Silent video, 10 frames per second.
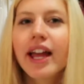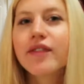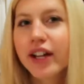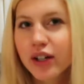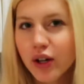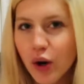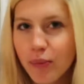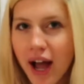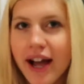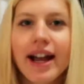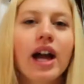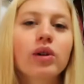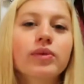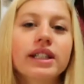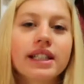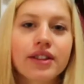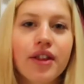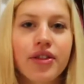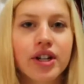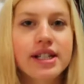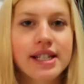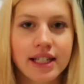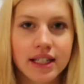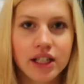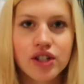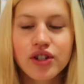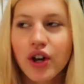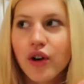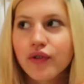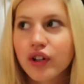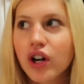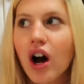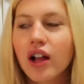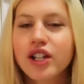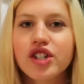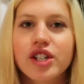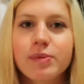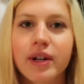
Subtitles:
If I could go back, I would get the 13-inch though for college, just